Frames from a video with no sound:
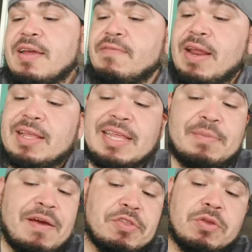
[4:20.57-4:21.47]
If anything, I'm
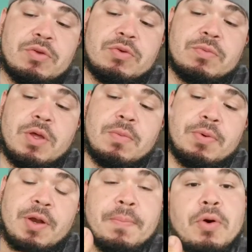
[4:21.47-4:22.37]
gonna have to
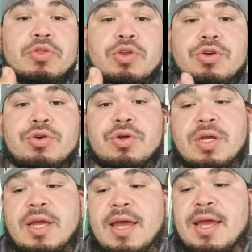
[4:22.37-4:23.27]
put a bolt through,
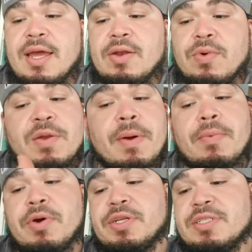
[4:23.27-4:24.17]
and one of my
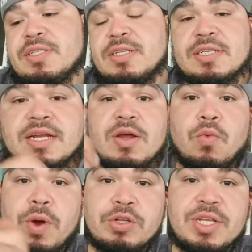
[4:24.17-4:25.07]
boys is gonna
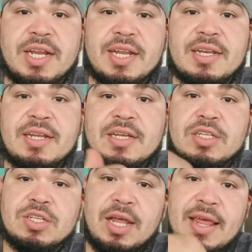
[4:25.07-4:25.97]
weld it in,
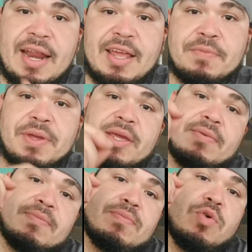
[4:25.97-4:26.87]
so like that it could
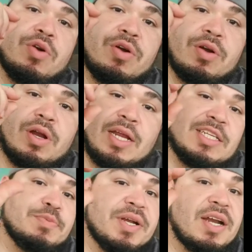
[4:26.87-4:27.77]
be more, I
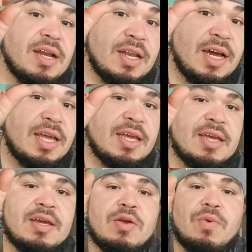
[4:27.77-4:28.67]
just put in a nut
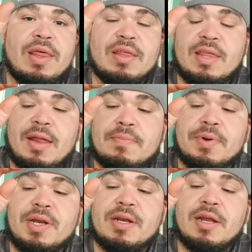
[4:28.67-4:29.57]
rather than
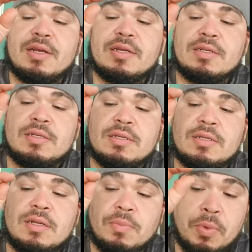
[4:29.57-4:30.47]
putting on
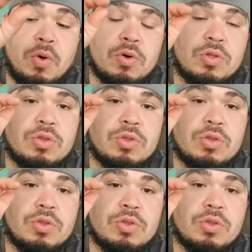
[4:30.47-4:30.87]
a bolt